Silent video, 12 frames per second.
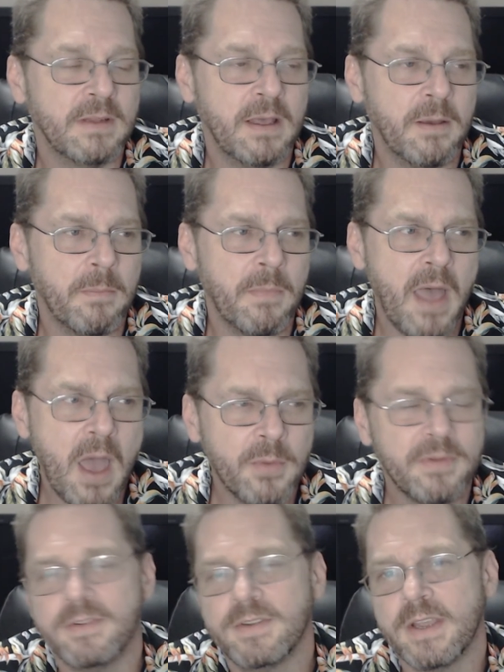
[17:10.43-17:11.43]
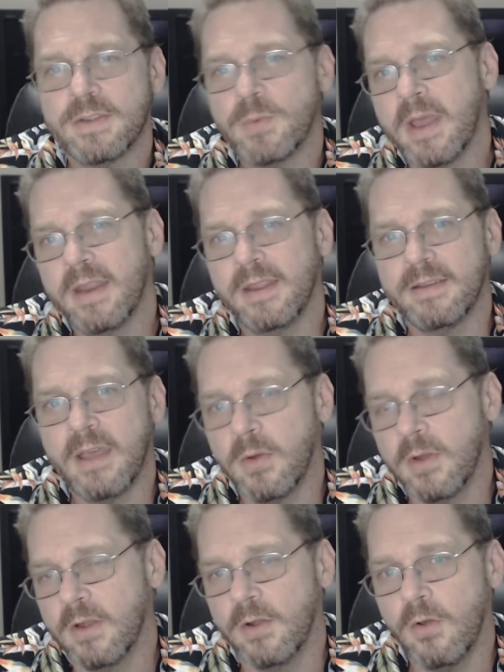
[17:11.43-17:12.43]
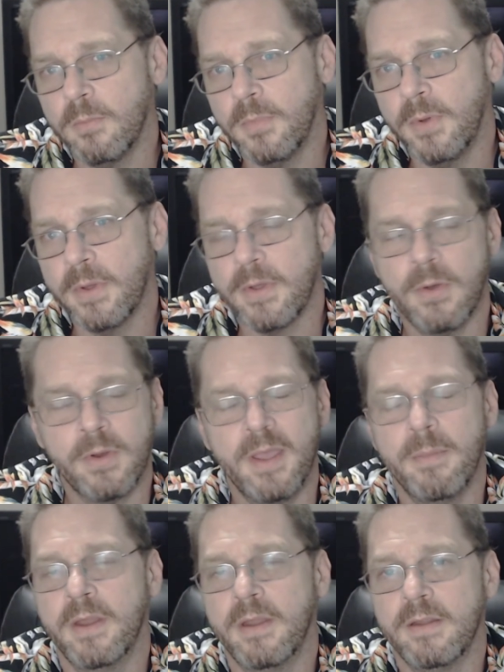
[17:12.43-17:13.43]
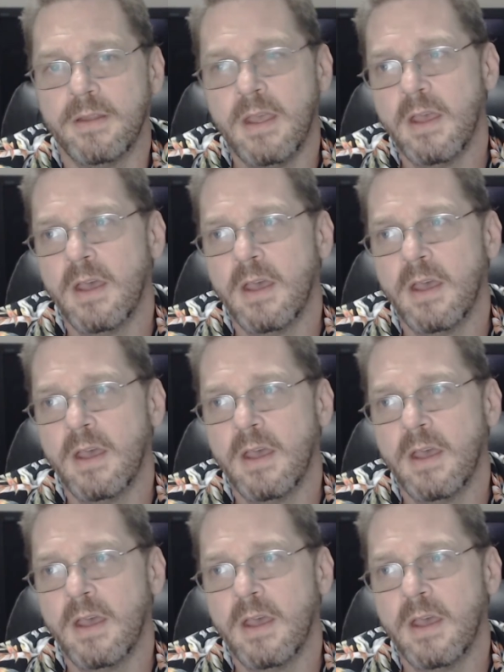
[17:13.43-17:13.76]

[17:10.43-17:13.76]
I would suggest writing it down in a notebook or keeping